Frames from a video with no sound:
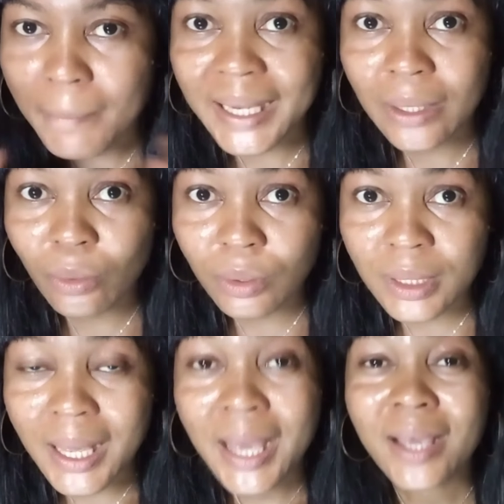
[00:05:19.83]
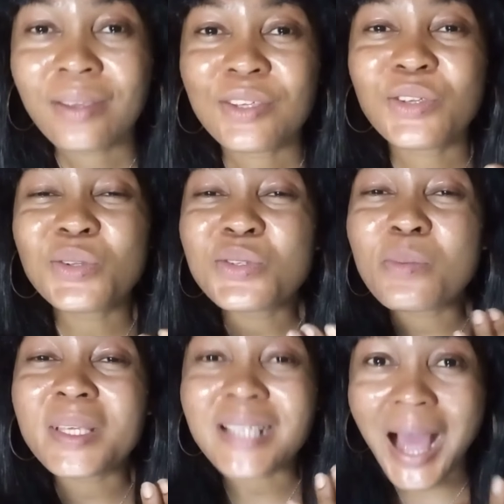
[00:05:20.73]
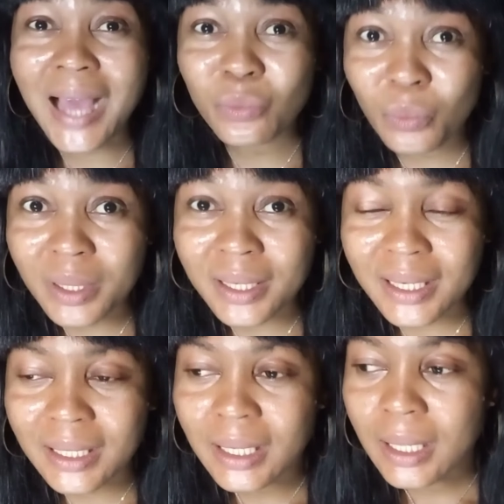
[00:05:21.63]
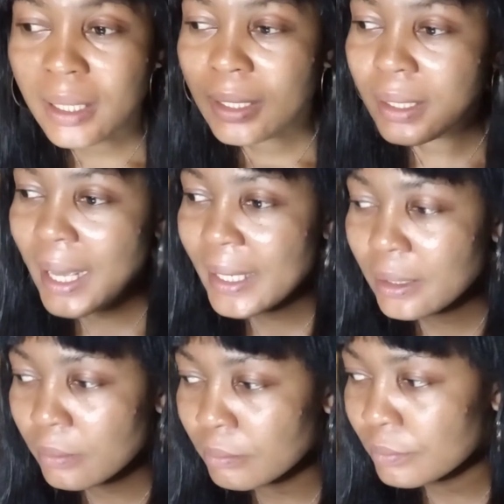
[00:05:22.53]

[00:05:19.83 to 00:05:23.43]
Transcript: My God, YouTube is hard work. Like,